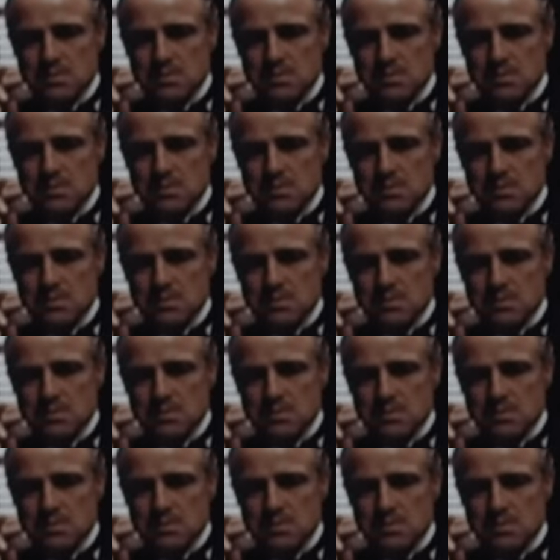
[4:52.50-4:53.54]

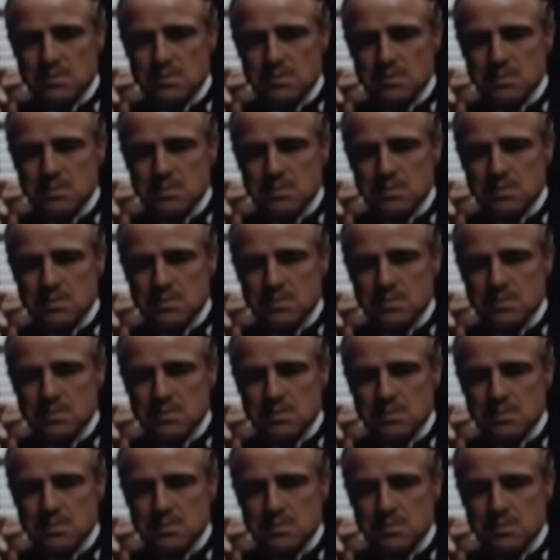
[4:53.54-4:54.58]

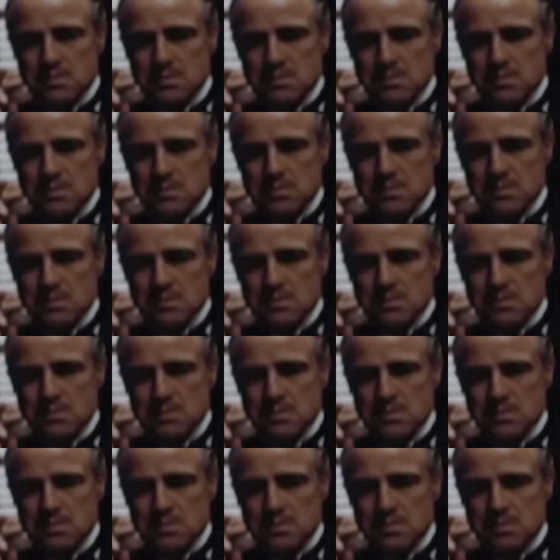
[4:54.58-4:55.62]

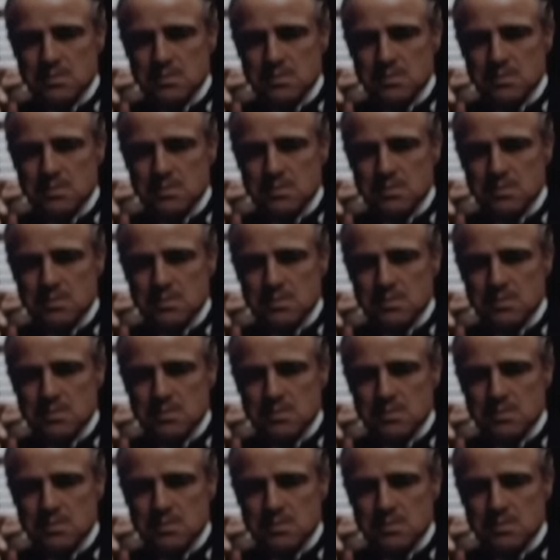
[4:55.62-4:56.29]
(silent)